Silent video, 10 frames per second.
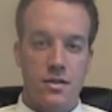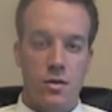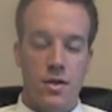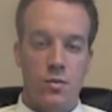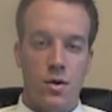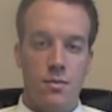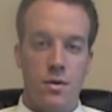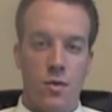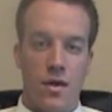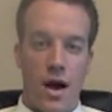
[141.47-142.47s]
and so these
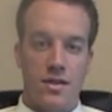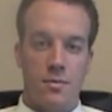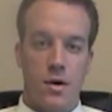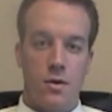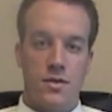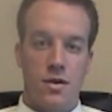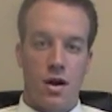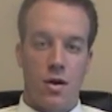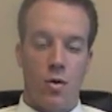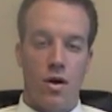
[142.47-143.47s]
women with Hashimoto's that are
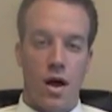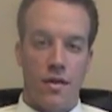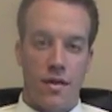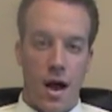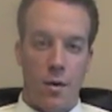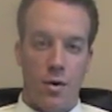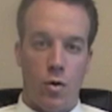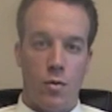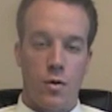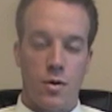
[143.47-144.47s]
on a thyroid
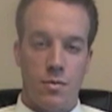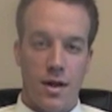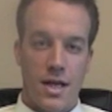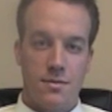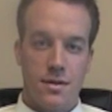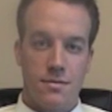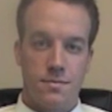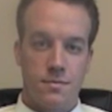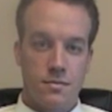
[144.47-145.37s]
hormone replacement,